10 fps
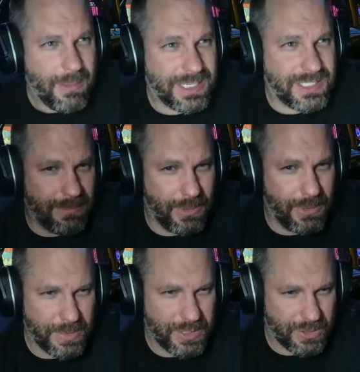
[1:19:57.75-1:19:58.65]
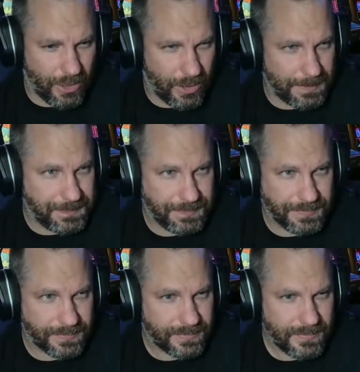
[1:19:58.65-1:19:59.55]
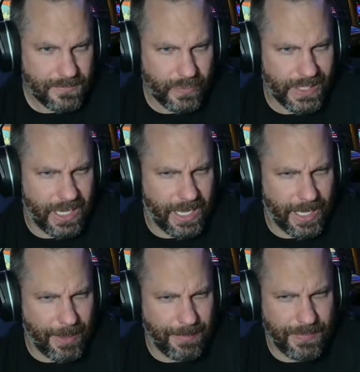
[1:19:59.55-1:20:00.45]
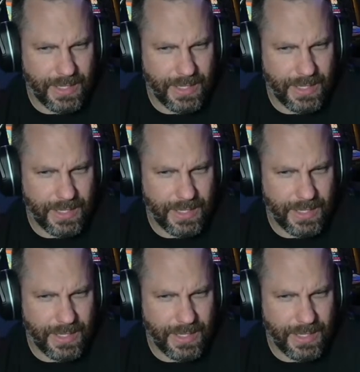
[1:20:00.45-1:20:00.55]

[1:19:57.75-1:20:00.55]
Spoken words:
because the Moon Patrol, that